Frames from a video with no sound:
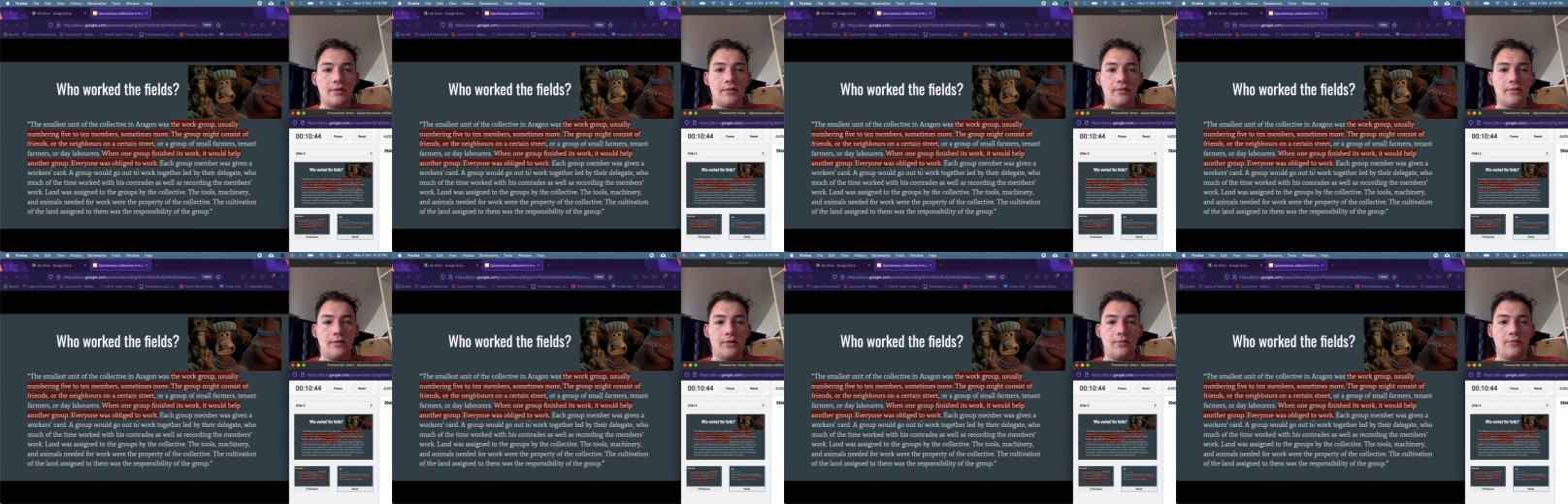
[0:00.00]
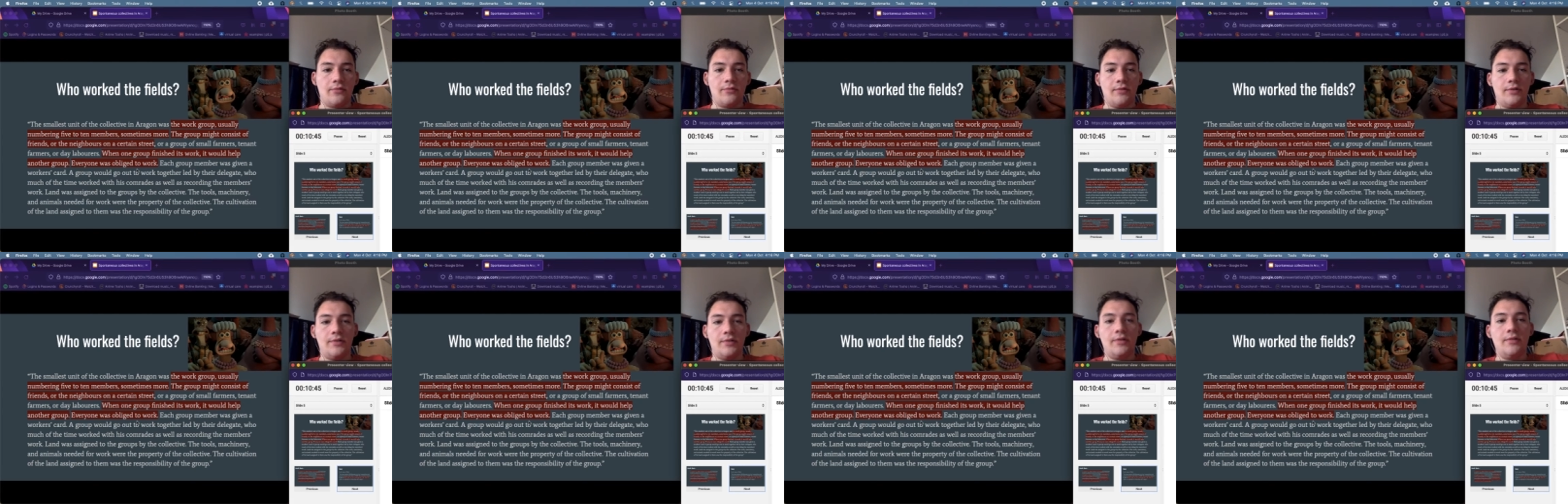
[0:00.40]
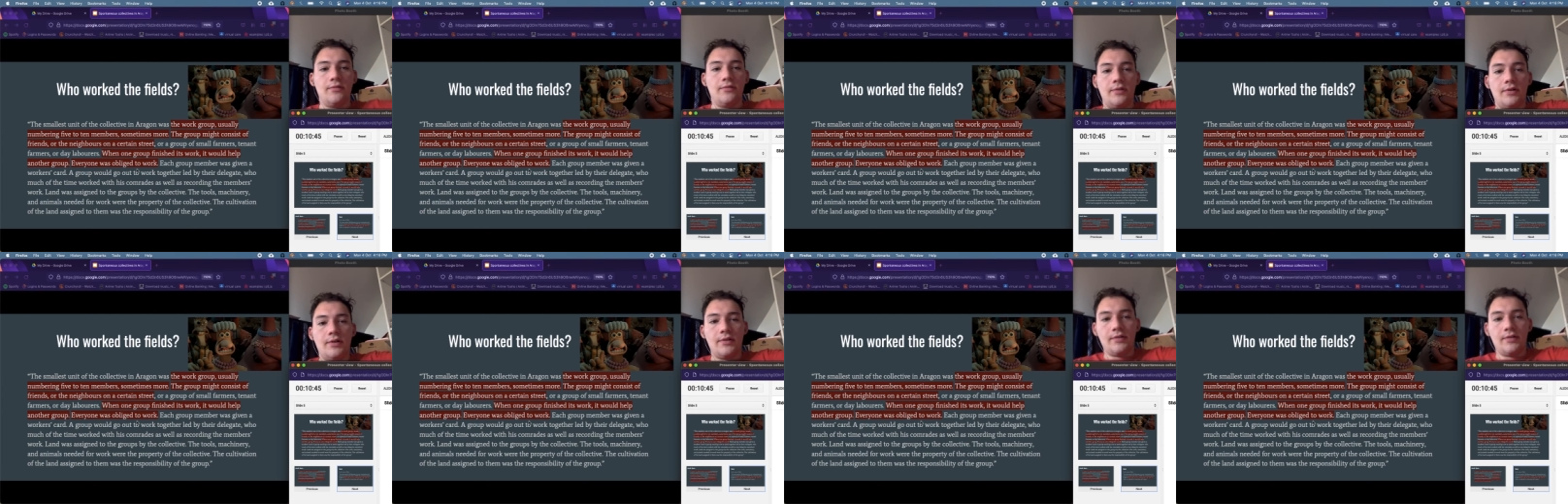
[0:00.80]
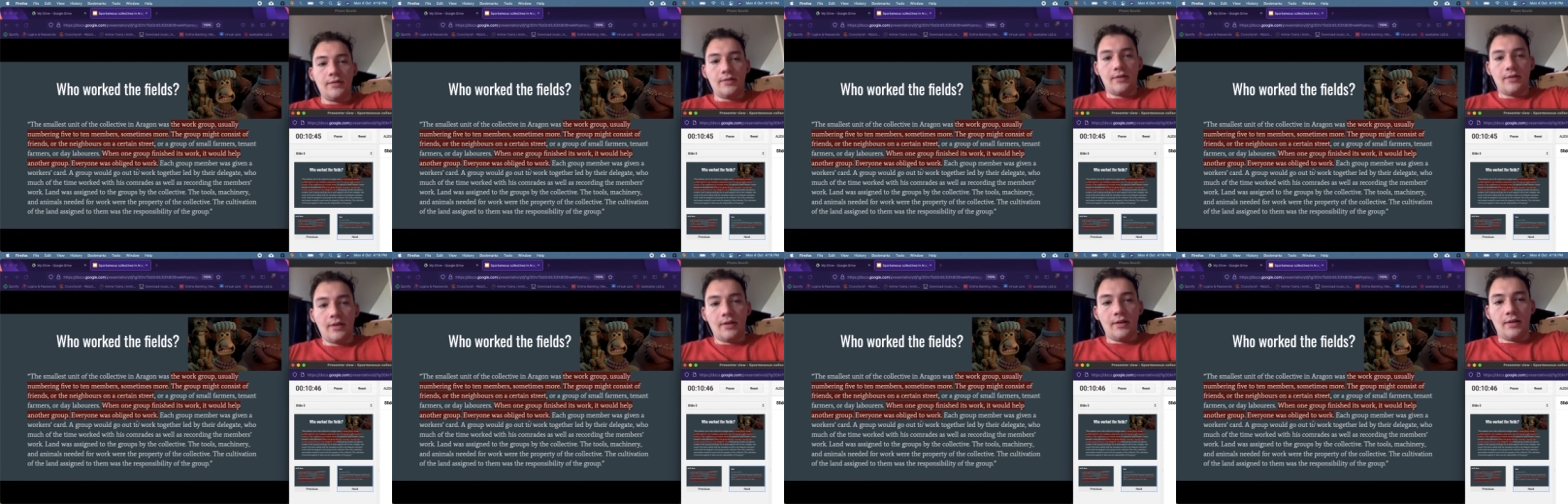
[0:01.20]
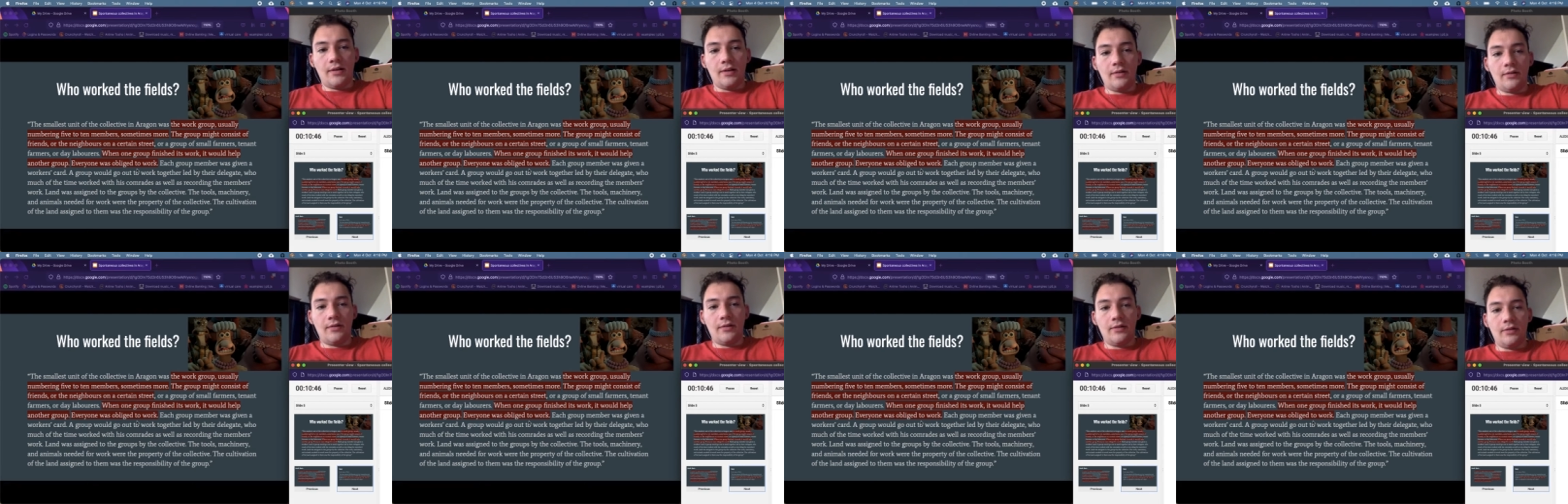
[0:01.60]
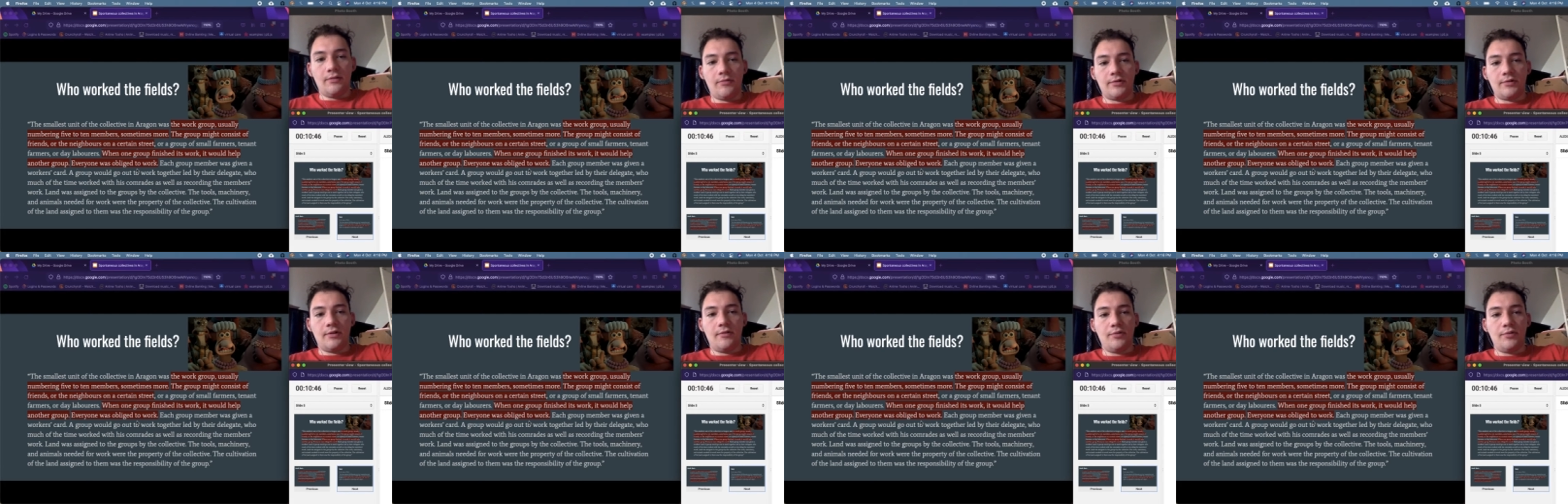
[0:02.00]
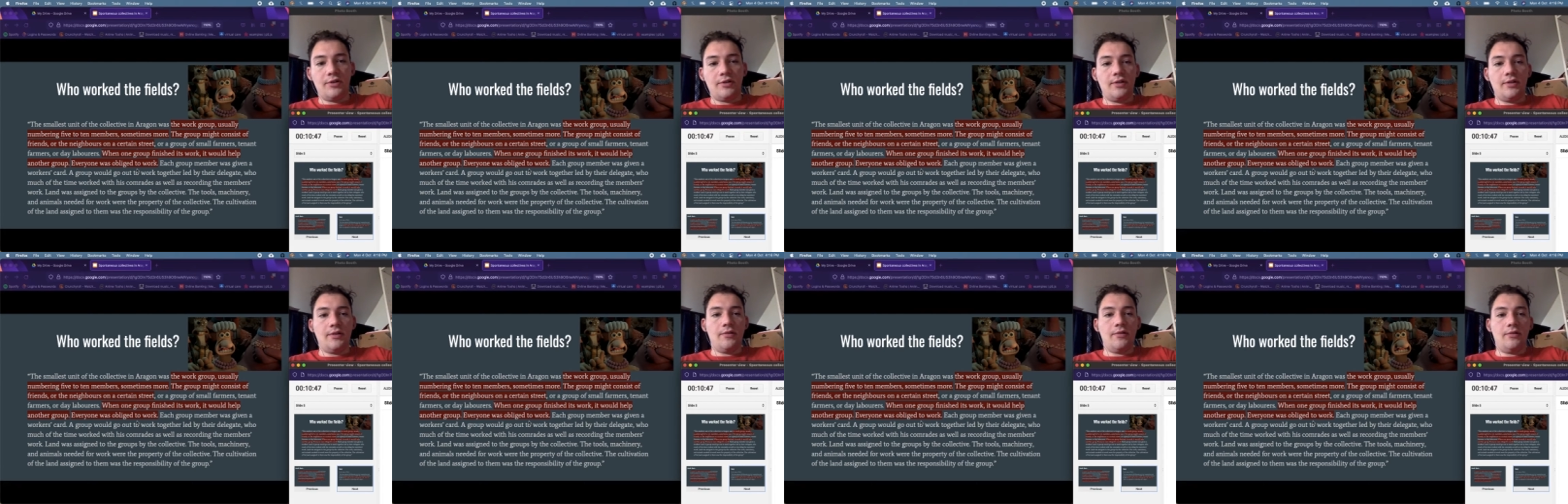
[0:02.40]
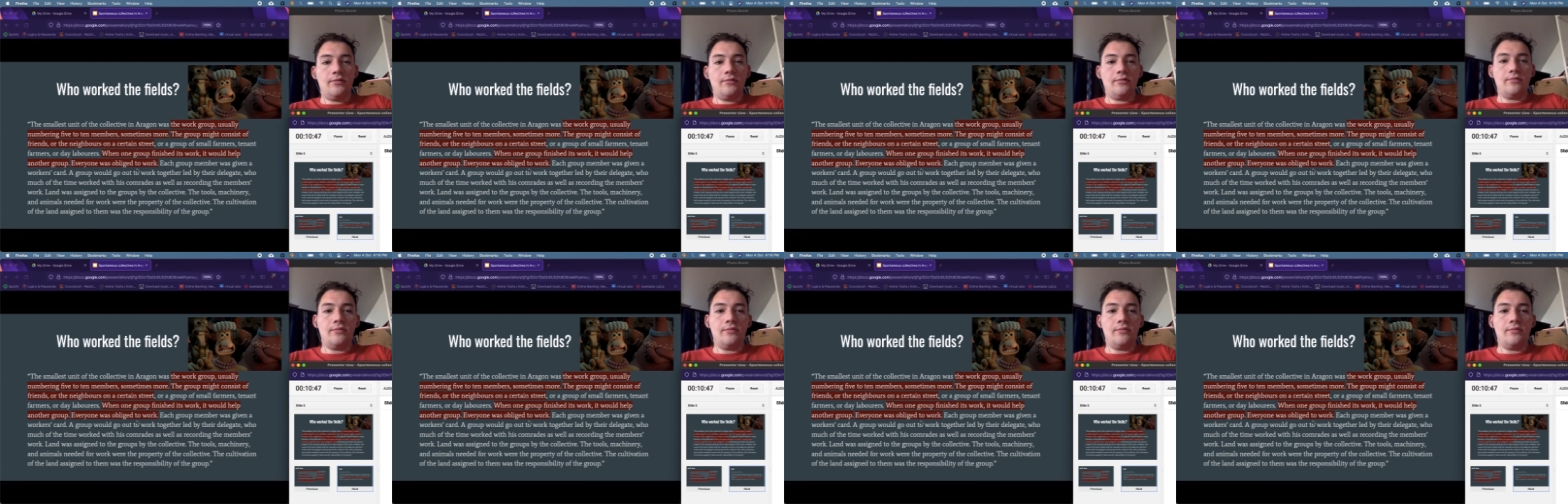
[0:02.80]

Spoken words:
agreed to do this. It wasn't a big deal.